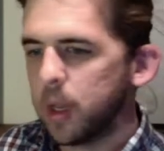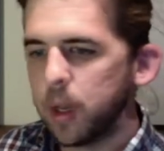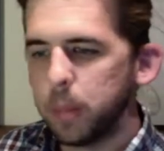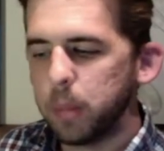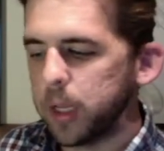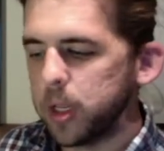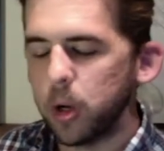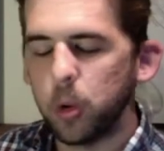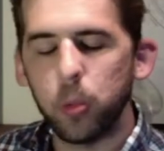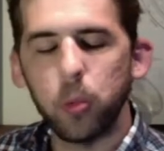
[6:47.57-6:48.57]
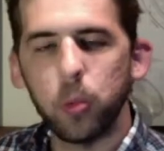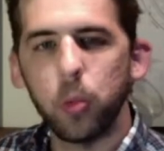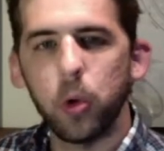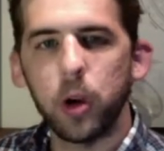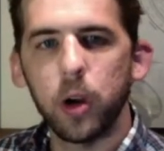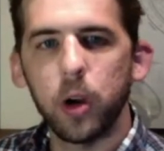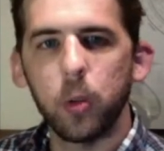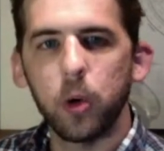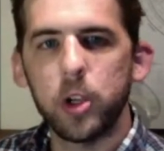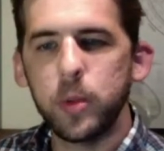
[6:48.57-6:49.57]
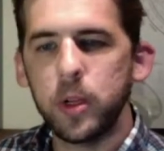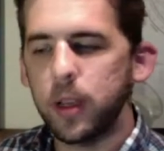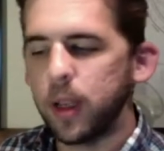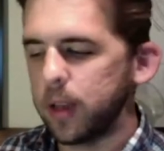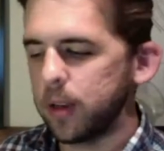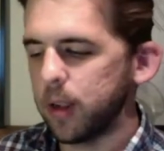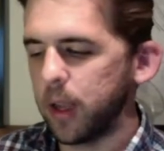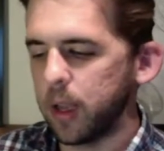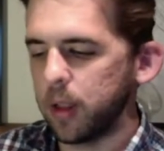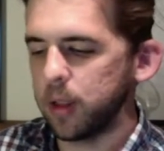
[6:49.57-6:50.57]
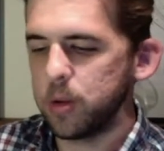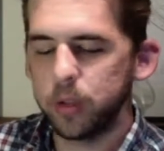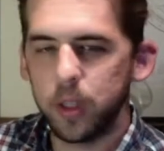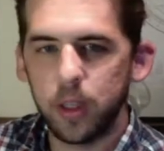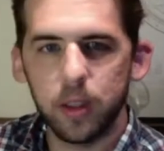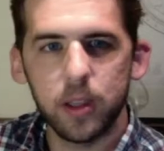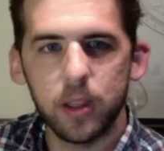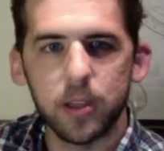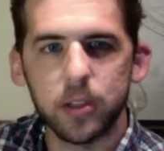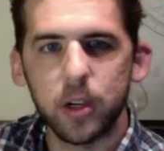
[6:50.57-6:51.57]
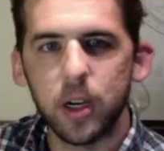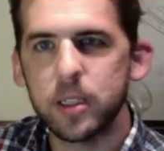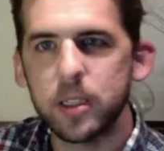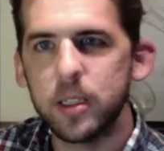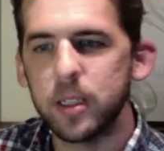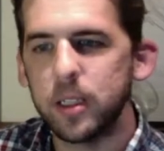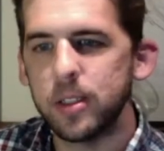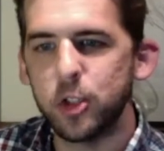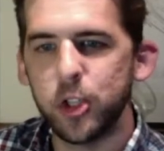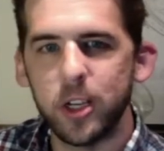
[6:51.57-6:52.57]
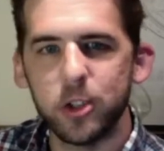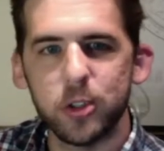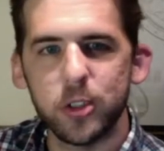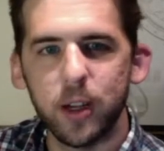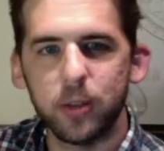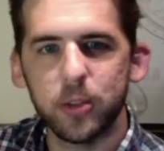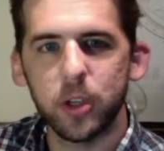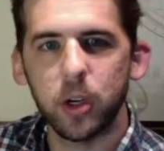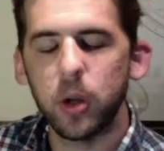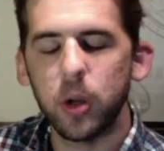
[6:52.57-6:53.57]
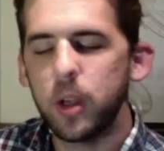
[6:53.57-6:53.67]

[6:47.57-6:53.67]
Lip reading: but we're human, and the only thing that is constant is change itself. So